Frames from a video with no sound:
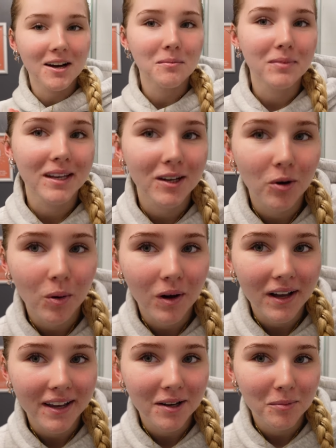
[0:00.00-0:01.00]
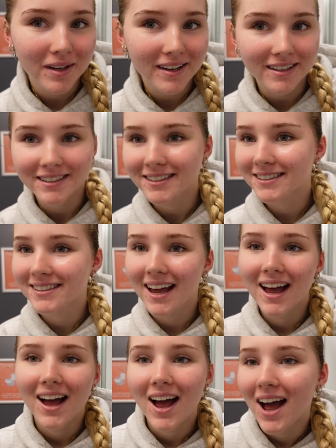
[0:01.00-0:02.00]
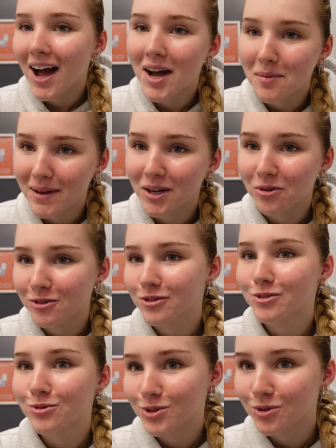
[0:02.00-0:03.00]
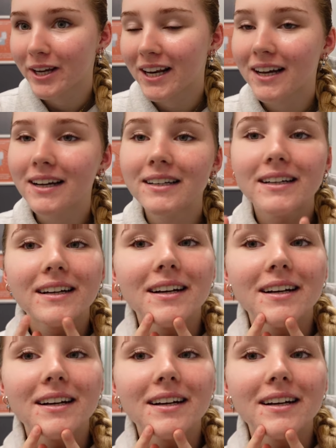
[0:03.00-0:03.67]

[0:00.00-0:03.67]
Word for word: I'm being quiet because I'm in a hostel toilet.